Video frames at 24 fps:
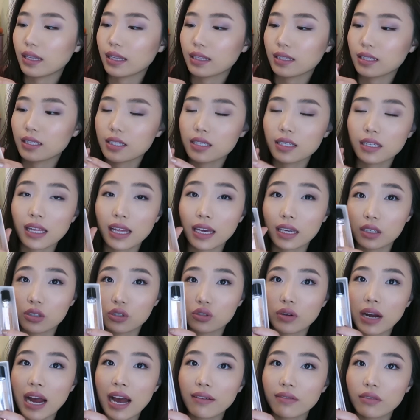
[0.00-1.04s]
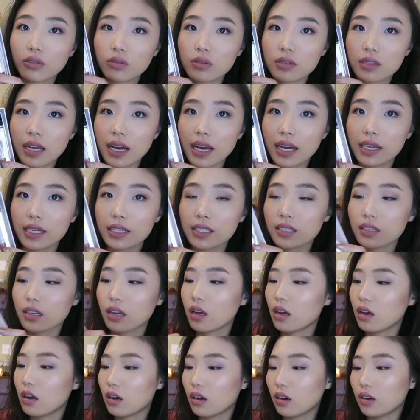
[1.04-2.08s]
This is like a travel size
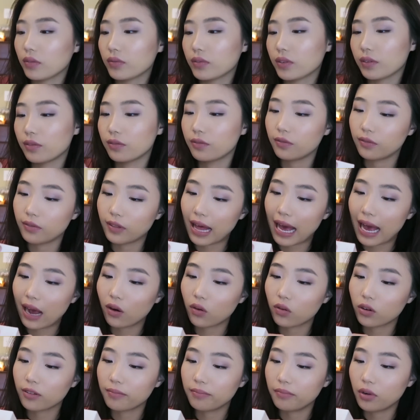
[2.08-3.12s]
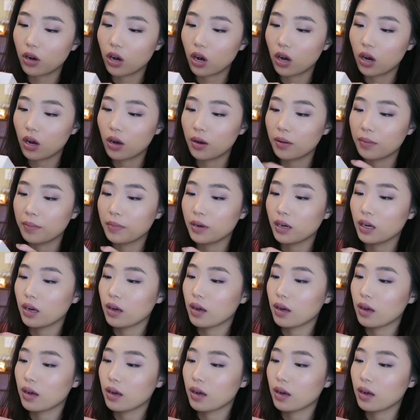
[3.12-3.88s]
of the Flowerbomb